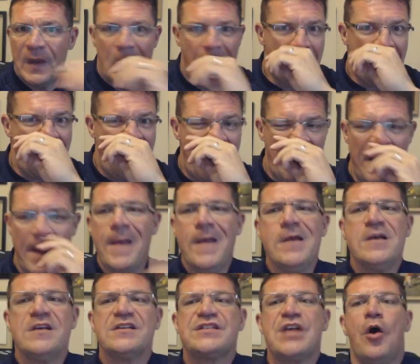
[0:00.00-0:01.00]
Okay?
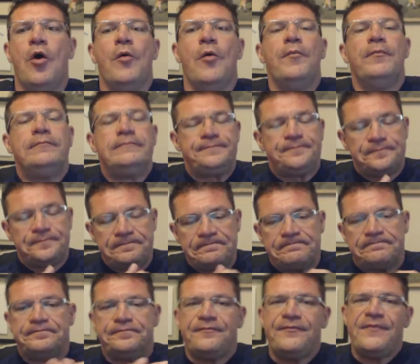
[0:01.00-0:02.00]
So,
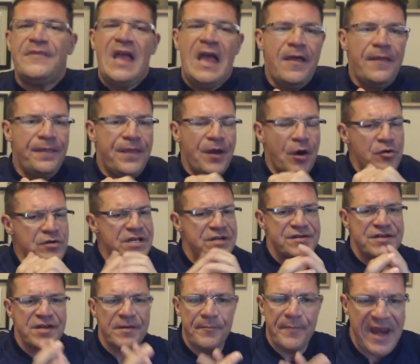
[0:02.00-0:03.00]
those
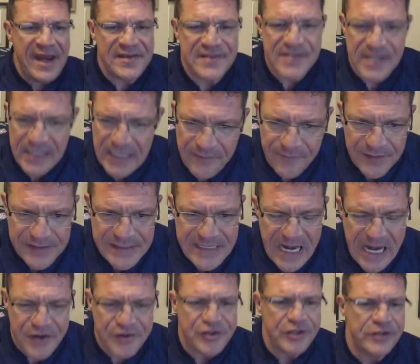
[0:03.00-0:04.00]
are some basic
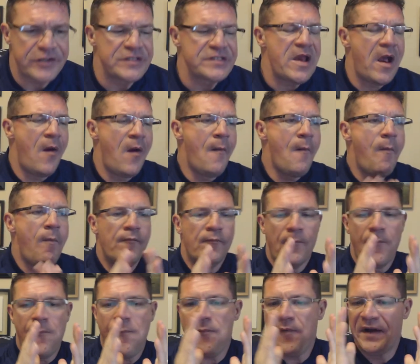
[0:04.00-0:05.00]
invitations.
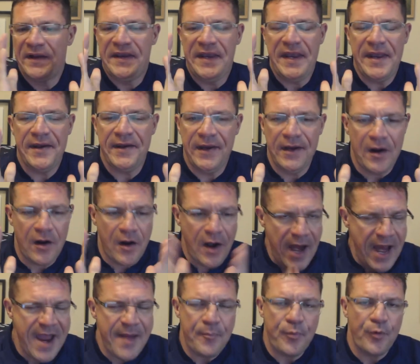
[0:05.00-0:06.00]
Again, in
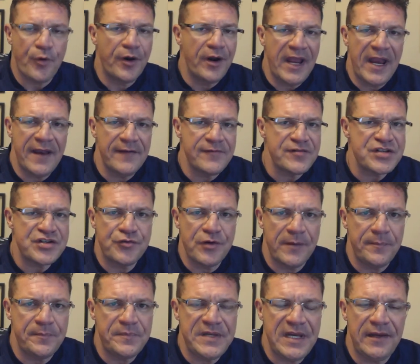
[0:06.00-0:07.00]
our app, we're going to have
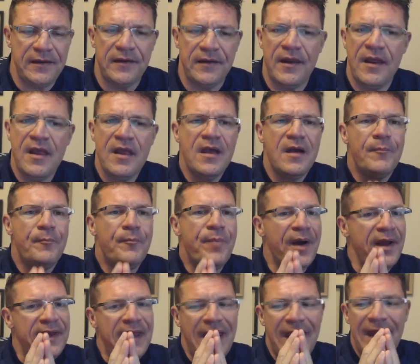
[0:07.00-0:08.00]
scripting,
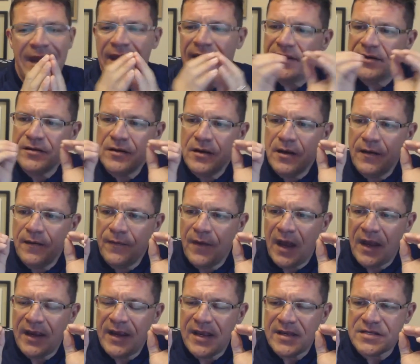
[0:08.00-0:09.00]
but
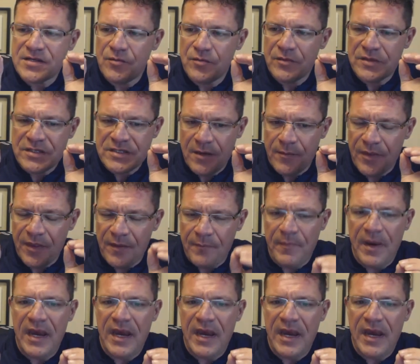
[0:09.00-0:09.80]
I guess some of the